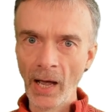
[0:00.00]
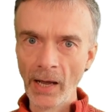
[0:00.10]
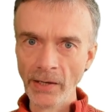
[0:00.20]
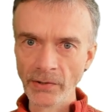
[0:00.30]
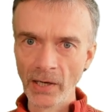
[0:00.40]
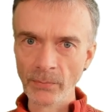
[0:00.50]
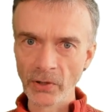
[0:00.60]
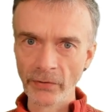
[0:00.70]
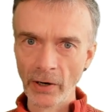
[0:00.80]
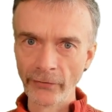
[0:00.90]
In terms
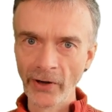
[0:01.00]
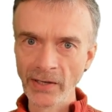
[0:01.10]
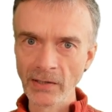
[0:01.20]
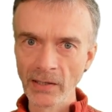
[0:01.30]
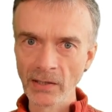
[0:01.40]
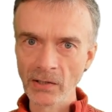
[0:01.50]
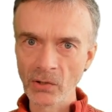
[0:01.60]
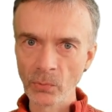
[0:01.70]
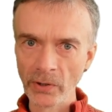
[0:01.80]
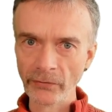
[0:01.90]
of our
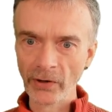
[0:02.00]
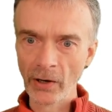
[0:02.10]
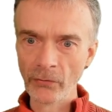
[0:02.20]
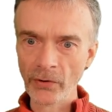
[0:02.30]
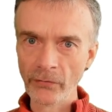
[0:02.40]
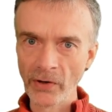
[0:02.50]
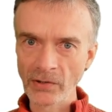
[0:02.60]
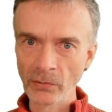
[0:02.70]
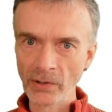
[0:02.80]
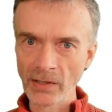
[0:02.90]
findings, we found that
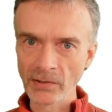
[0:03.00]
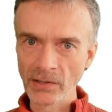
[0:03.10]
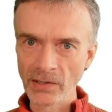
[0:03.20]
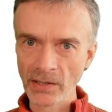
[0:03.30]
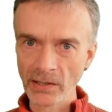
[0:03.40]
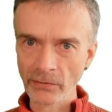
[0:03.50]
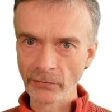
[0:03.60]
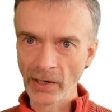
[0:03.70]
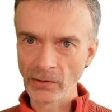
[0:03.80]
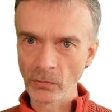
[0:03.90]
vessel density and
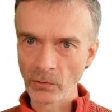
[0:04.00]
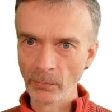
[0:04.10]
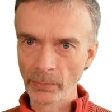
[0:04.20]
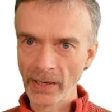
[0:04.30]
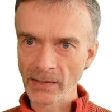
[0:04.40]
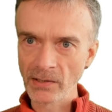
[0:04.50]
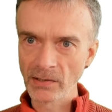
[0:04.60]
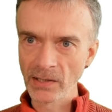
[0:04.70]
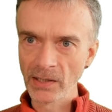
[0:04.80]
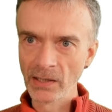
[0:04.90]
fractal
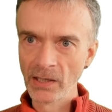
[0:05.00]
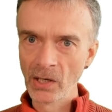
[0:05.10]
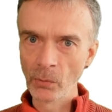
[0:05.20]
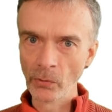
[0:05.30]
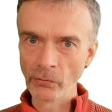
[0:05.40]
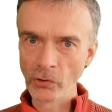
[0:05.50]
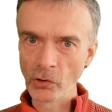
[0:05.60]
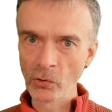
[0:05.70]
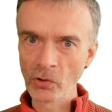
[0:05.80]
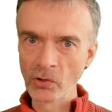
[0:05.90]
complexity were
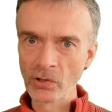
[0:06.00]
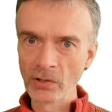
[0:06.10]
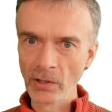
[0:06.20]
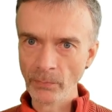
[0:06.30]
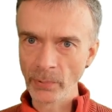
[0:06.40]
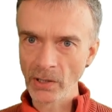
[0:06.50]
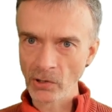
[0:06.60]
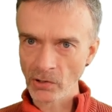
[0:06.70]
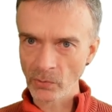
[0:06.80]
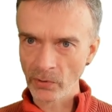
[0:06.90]
reduced in
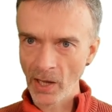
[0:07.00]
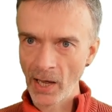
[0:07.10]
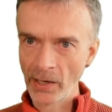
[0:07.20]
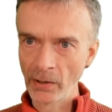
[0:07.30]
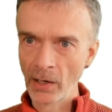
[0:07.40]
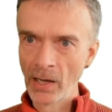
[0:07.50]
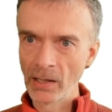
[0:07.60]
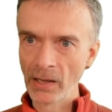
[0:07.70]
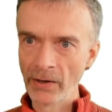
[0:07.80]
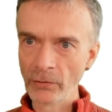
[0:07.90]
patients with higher
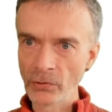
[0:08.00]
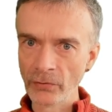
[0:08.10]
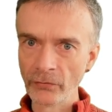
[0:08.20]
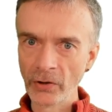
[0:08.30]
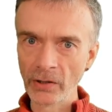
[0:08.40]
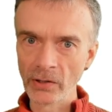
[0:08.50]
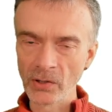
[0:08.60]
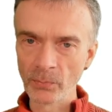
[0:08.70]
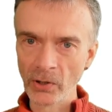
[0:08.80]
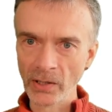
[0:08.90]
levels of various
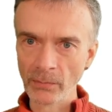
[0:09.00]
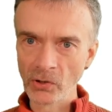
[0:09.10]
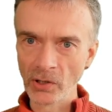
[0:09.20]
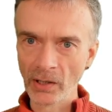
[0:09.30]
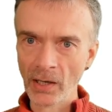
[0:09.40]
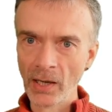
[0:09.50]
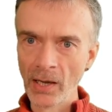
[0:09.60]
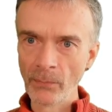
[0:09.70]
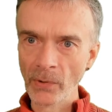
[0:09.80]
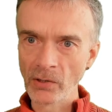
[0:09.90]
brain imaging
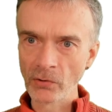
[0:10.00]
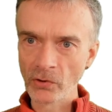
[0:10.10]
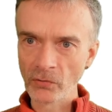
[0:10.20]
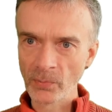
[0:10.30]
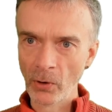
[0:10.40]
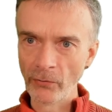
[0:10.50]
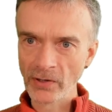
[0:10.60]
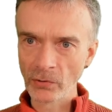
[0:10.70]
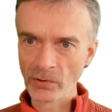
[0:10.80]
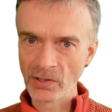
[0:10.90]
measures of small
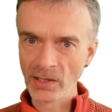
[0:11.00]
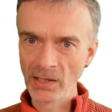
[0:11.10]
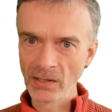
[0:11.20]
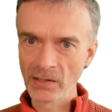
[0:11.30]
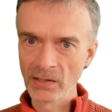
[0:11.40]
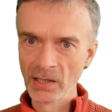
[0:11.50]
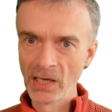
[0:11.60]
vessel disease.